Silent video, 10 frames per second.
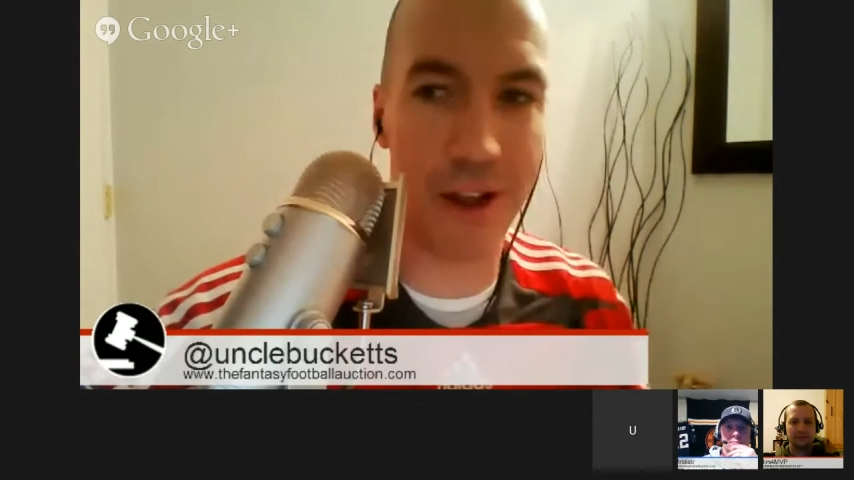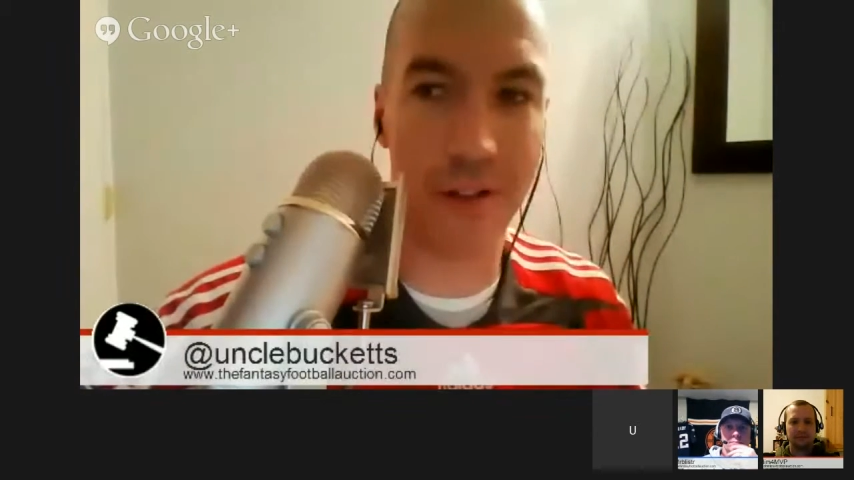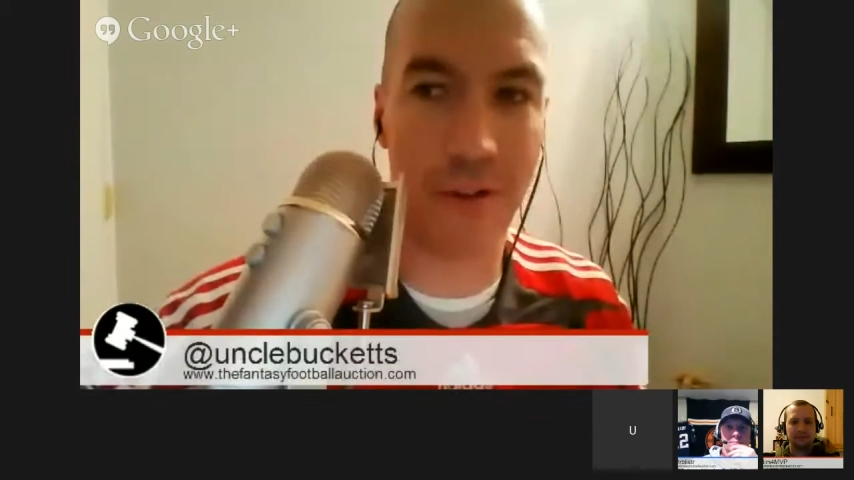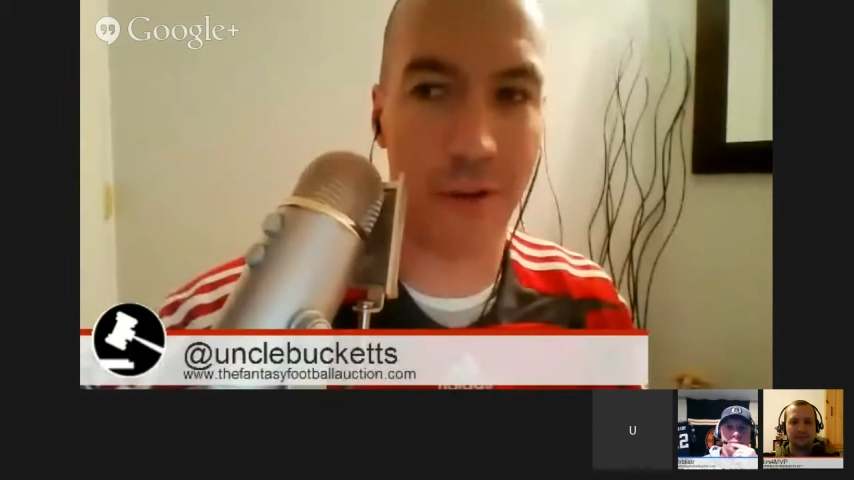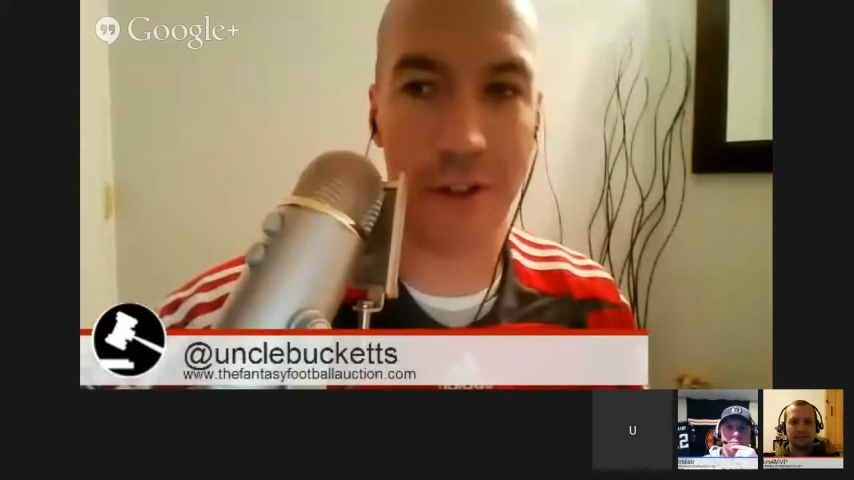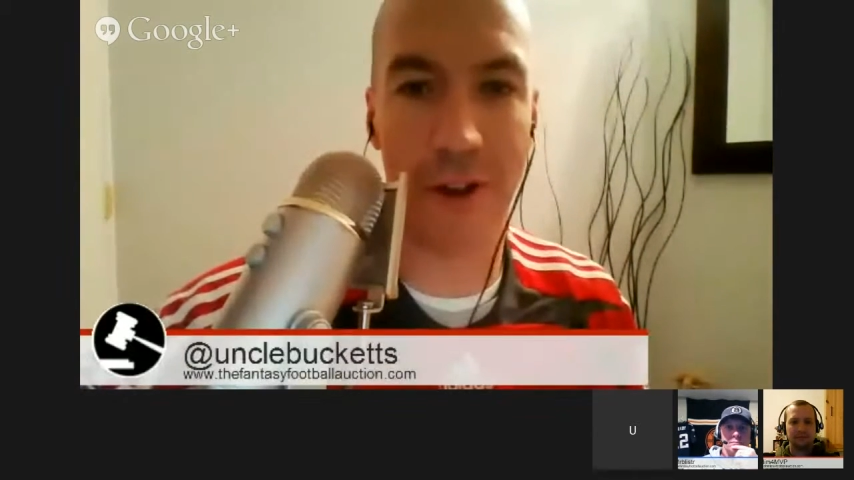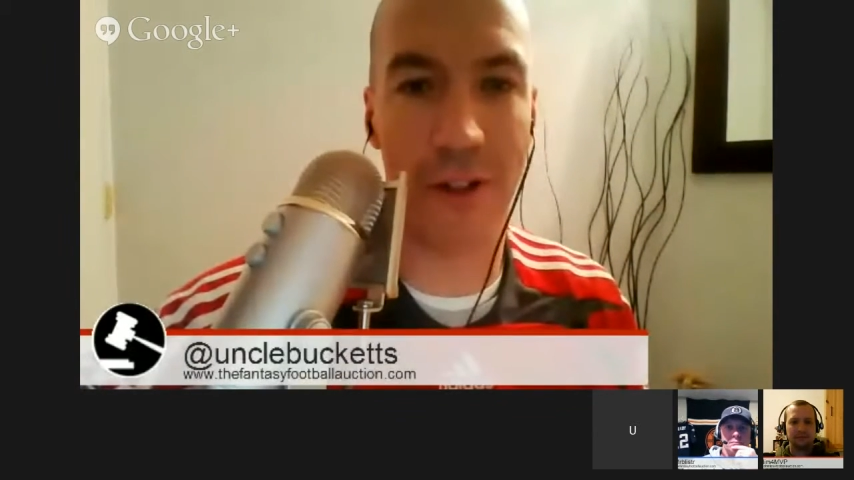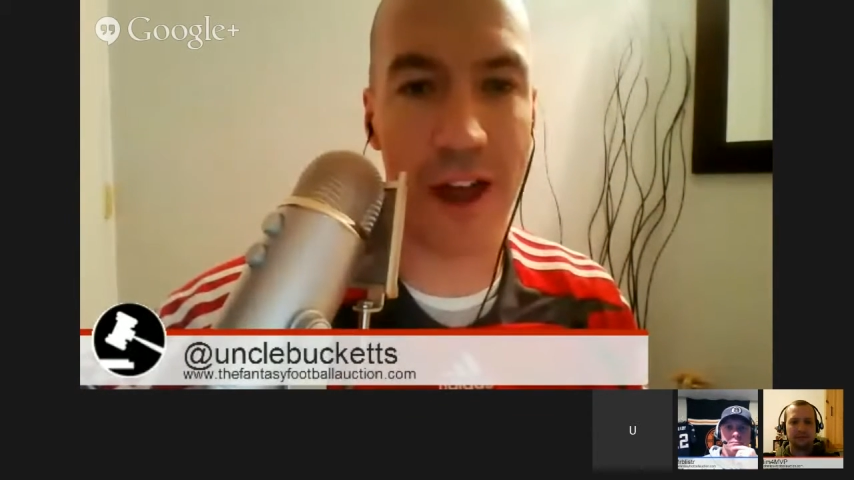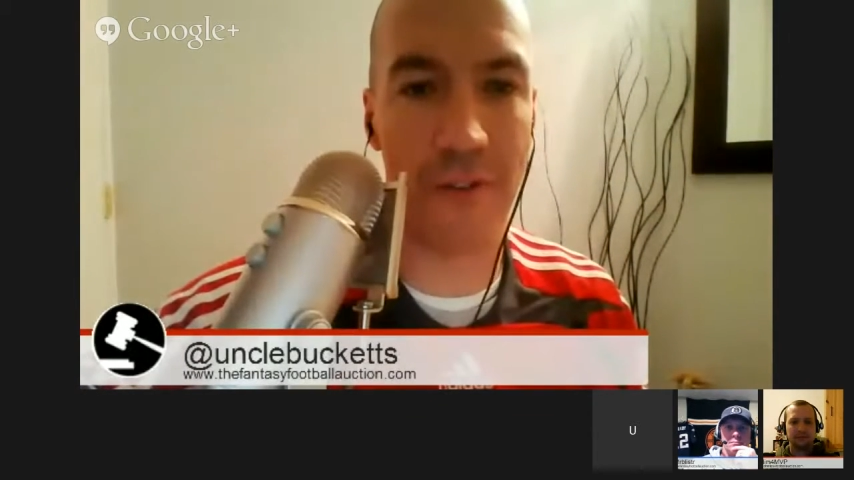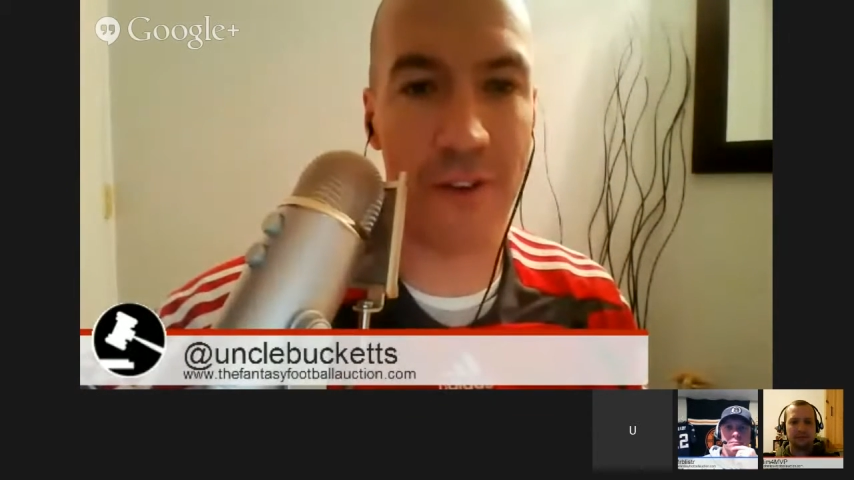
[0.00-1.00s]
into a little
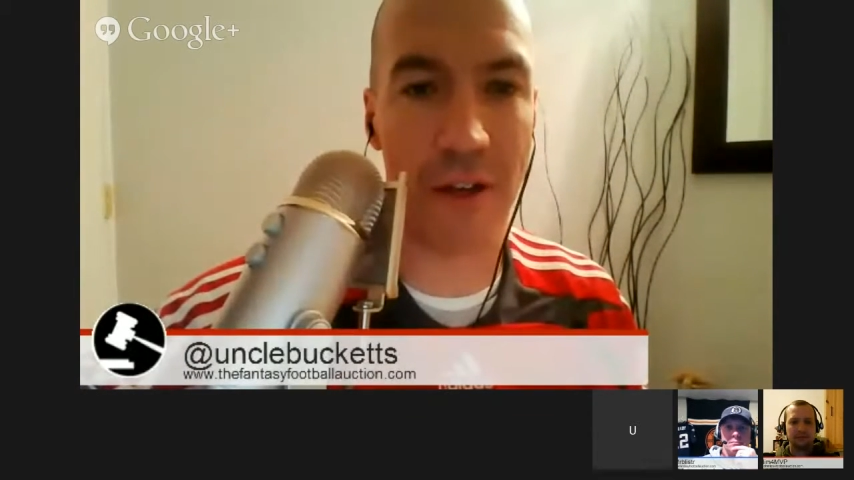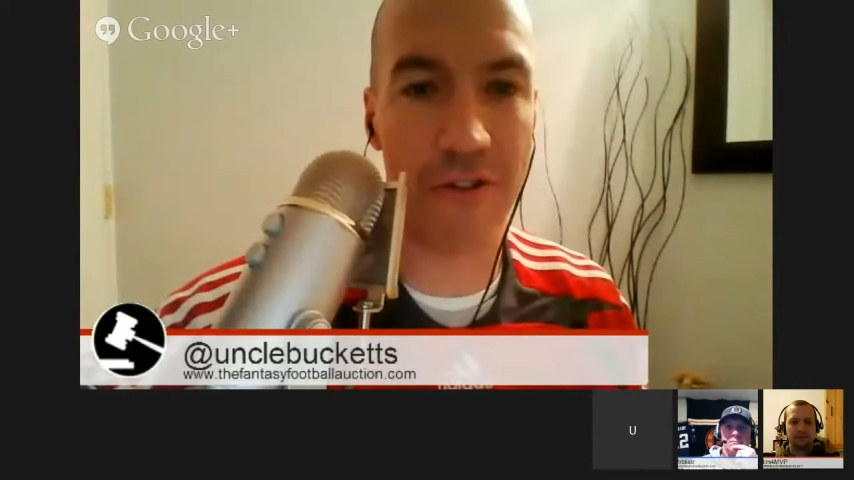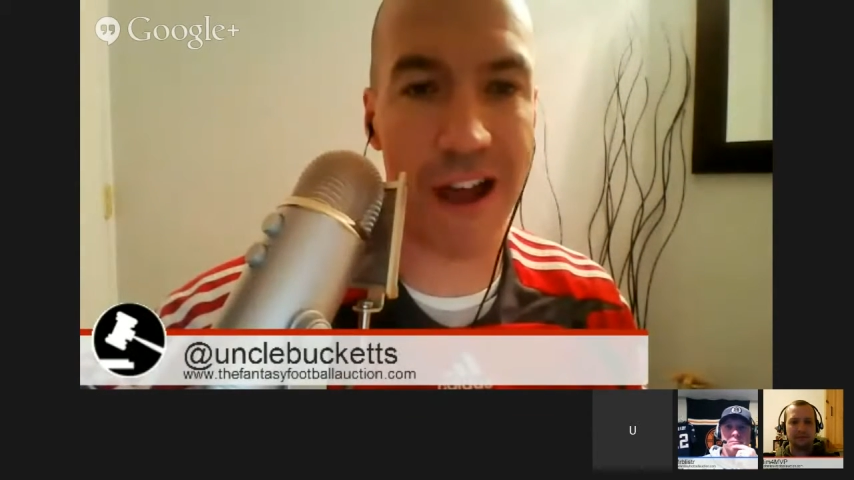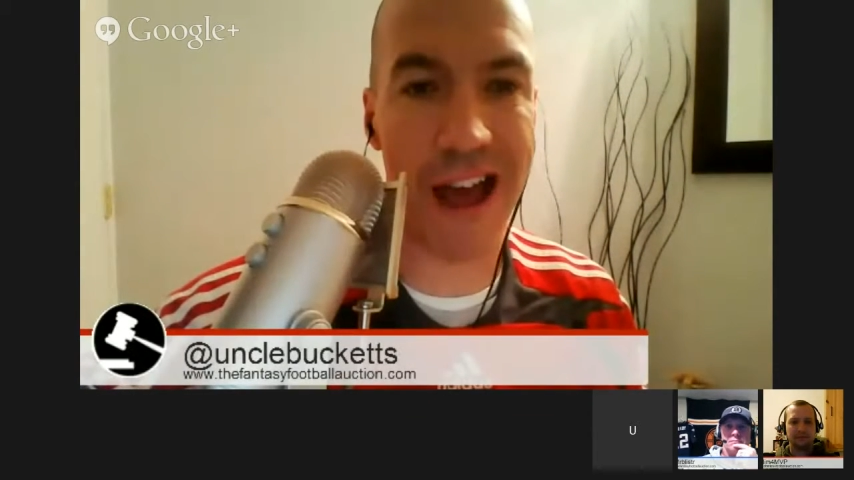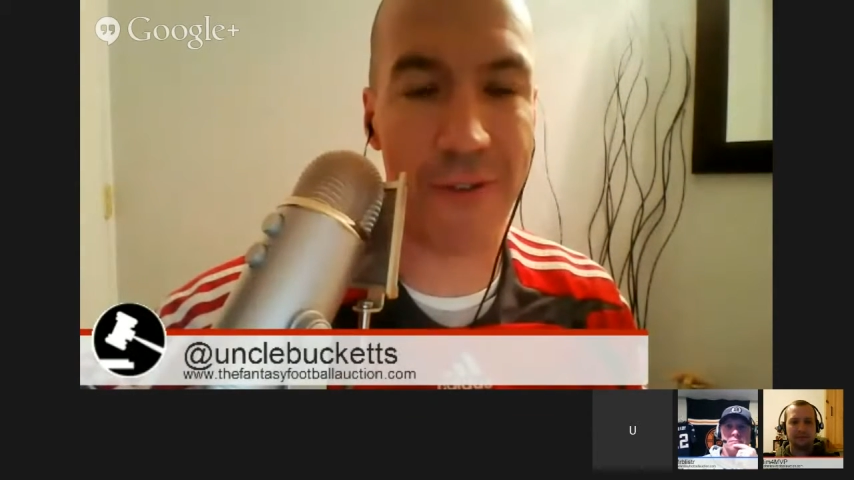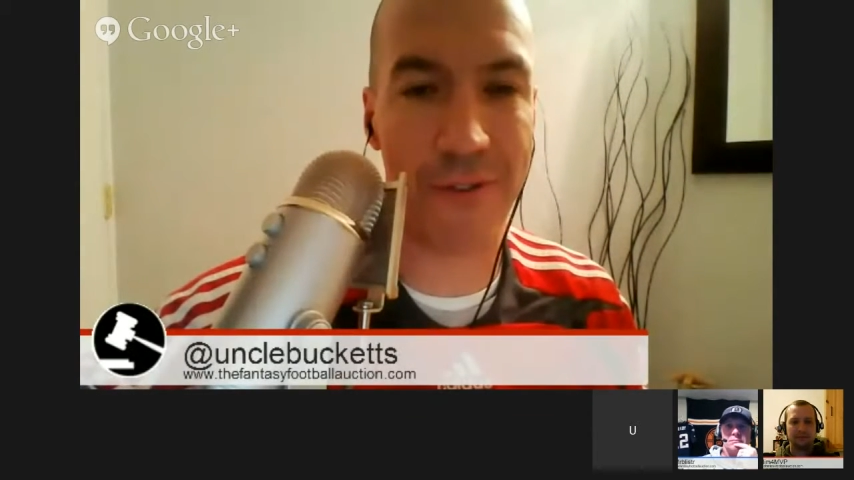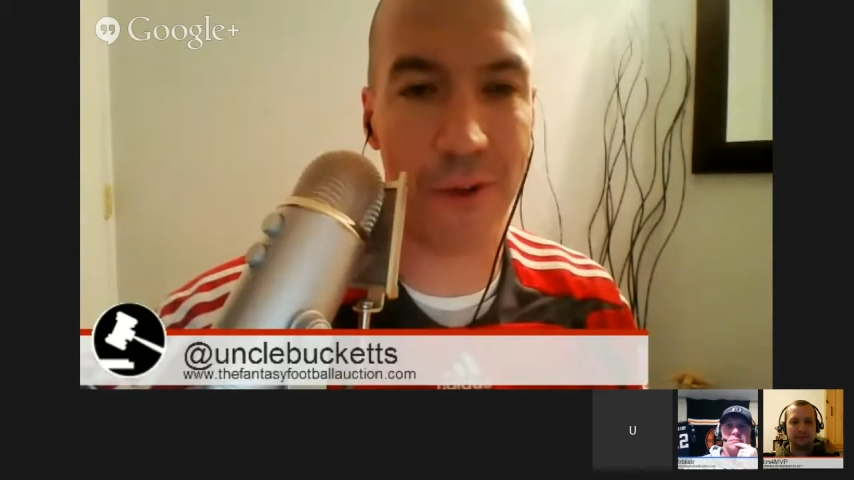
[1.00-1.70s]
NFL draft.